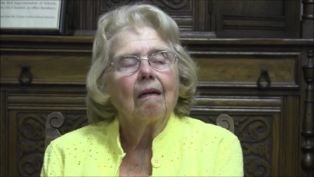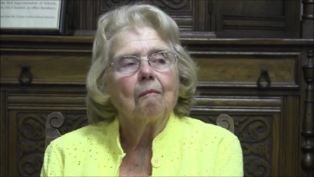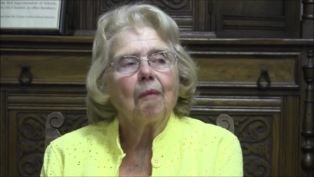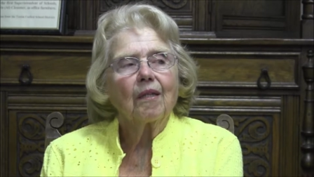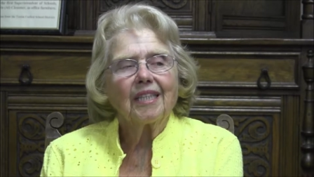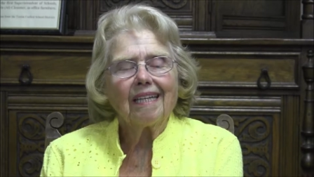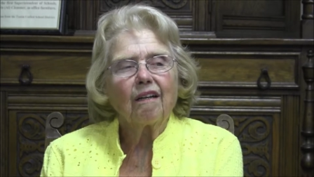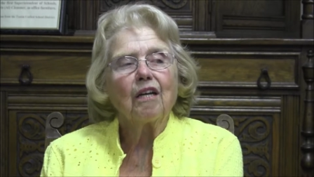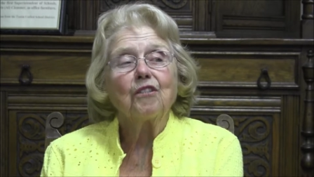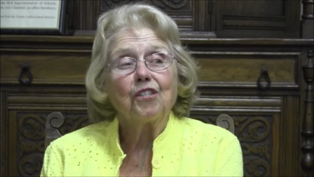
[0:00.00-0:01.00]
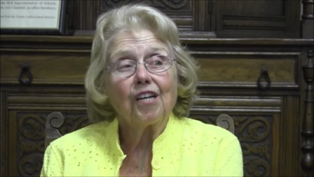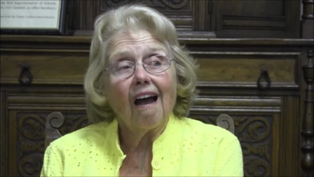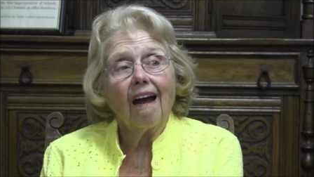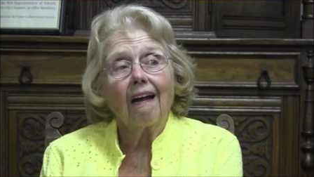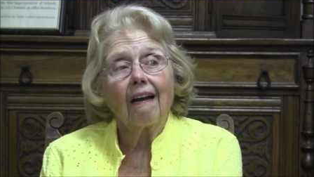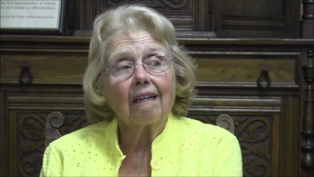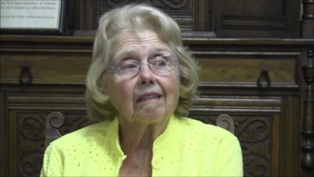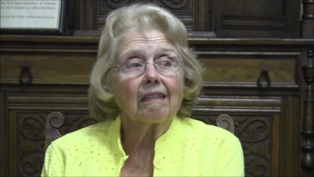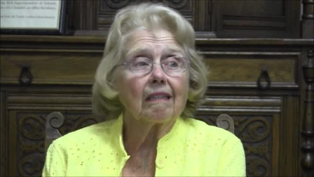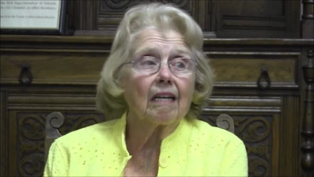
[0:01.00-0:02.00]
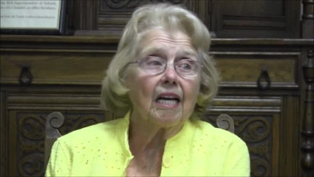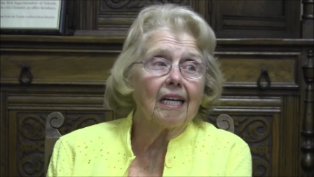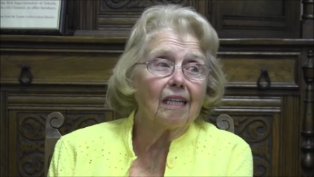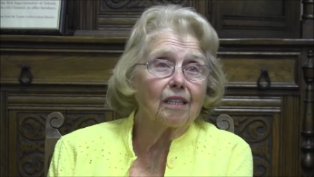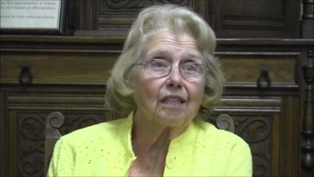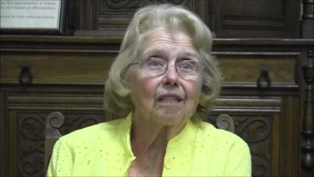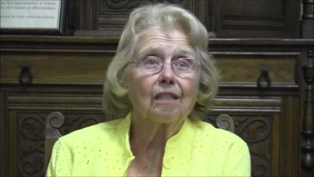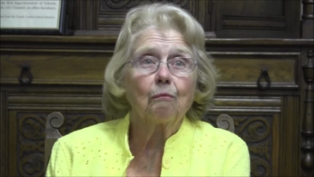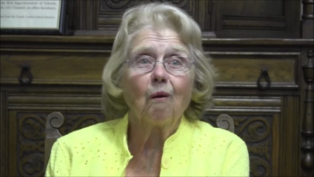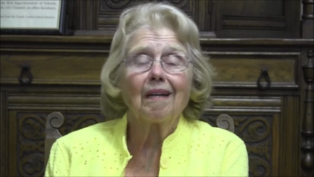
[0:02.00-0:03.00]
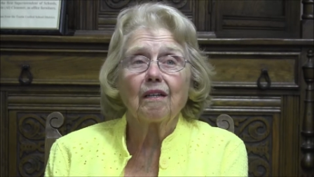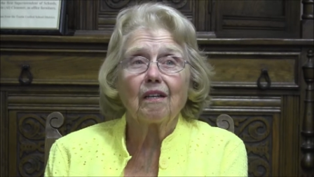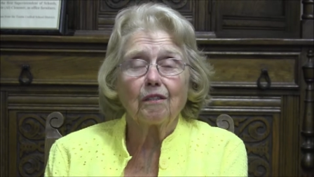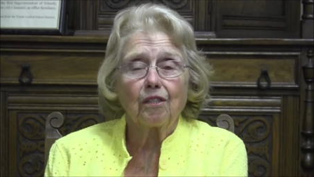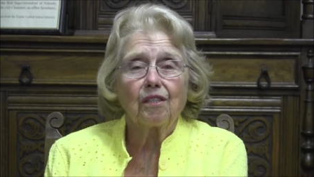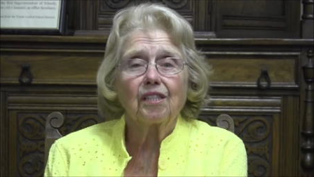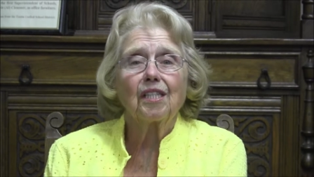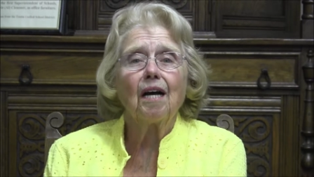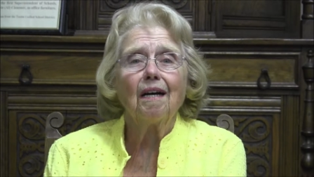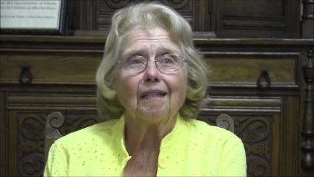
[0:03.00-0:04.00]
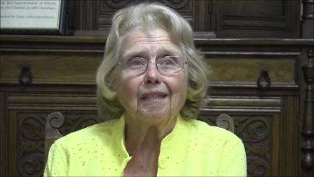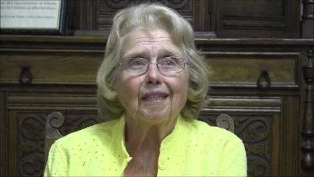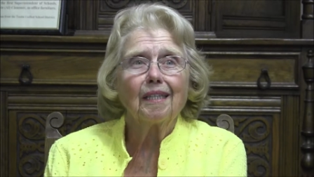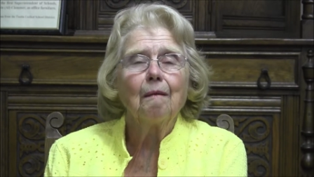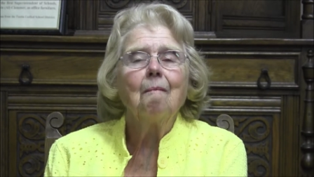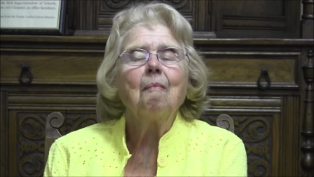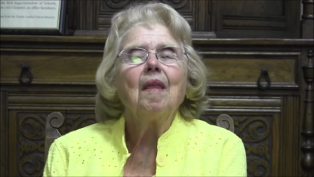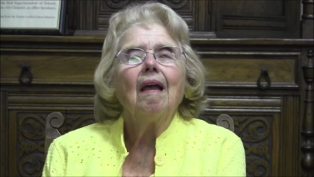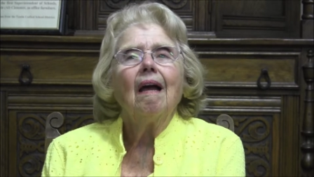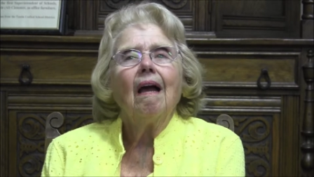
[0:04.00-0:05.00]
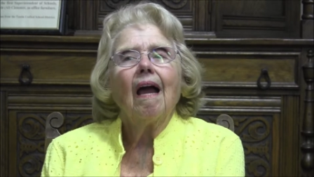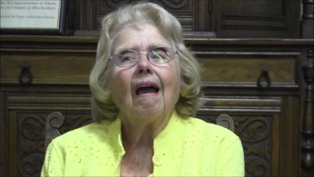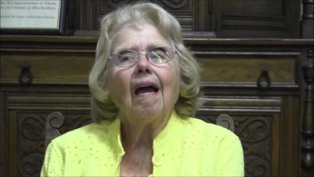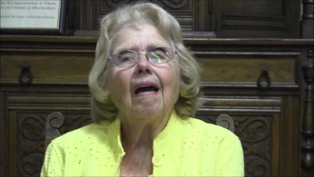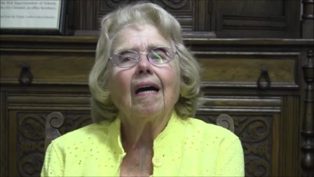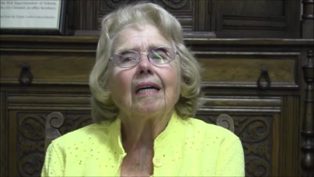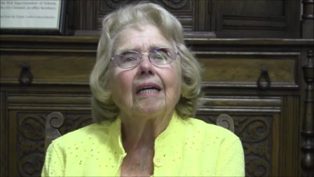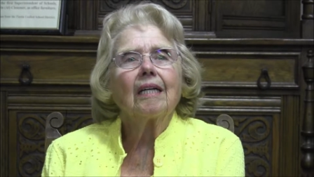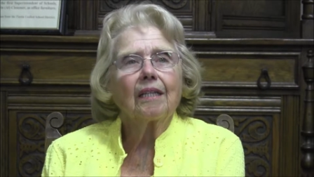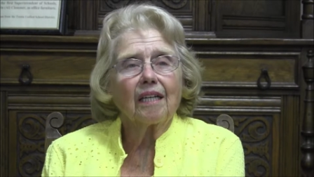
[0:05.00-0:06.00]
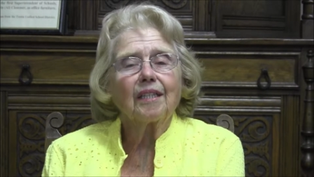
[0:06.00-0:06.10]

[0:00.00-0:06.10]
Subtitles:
Barzilla Jack Ansley is one of the sons, and